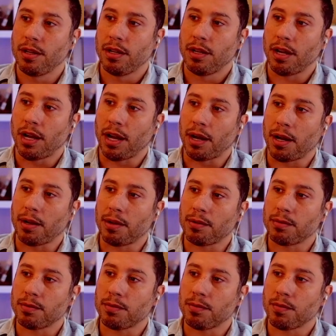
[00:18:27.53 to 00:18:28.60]

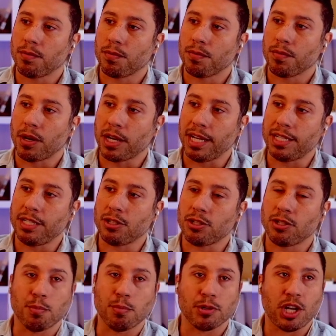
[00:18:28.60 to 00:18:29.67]
I'll get to your
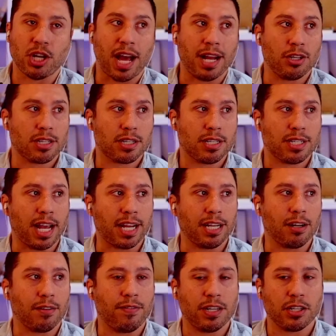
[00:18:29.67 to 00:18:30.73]
super chat in just a second here.
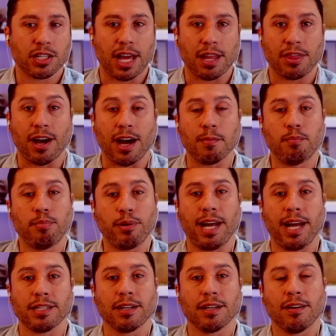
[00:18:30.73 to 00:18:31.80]
I'll finish that thought.
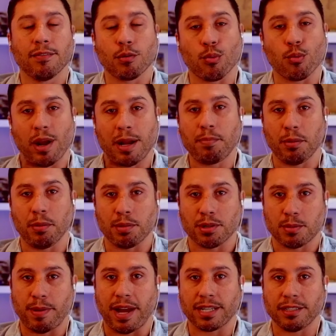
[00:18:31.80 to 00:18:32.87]
But from Red Pill
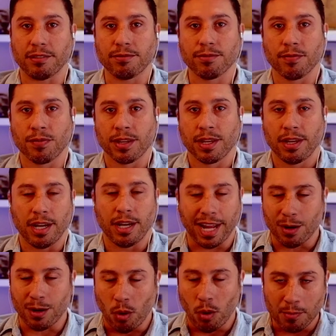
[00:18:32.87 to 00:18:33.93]
perspective,
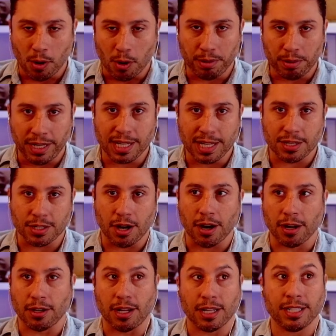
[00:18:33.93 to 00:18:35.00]
again, Wine More Please has an
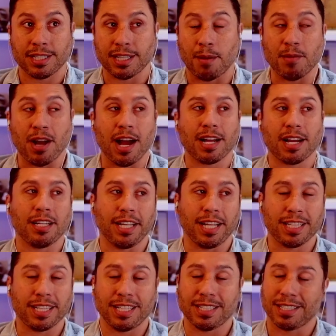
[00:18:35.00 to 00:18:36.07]
article on this. I'm not going to
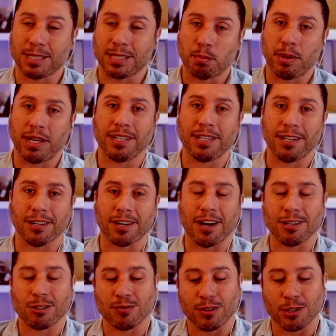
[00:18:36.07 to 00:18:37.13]
link this. It's a bit little
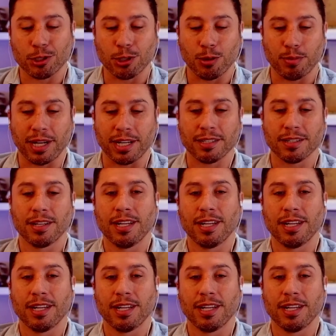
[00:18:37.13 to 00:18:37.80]
controversial, but